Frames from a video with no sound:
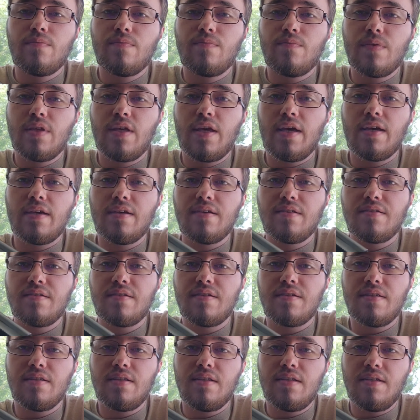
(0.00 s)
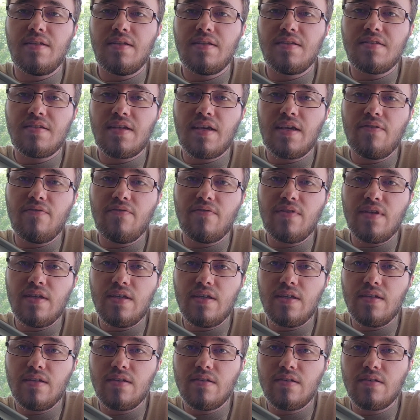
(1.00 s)
It has the
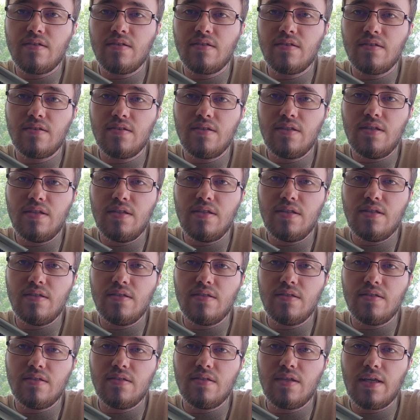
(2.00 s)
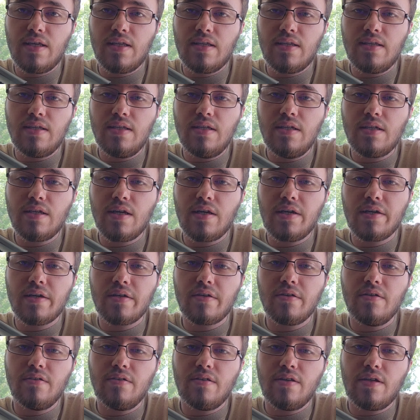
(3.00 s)
safety and
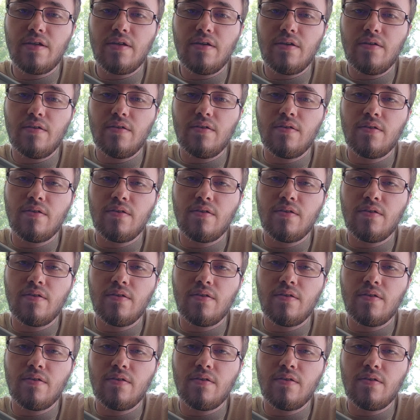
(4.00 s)
decocker there.